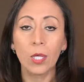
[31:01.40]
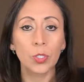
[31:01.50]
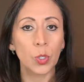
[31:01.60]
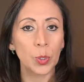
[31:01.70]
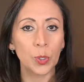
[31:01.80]

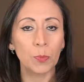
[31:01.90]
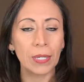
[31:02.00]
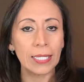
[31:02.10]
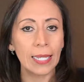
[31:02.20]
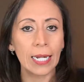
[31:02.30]
so you don't
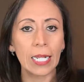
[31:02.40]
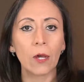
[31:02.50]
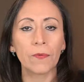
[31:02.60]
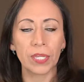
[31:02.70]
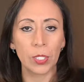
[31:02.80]
miss any
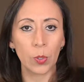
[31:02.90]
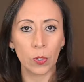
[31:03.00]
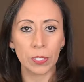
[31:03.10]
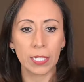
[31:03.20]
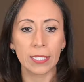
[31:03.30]
of the new
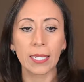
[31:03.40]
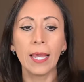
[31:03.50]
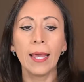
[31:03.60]
content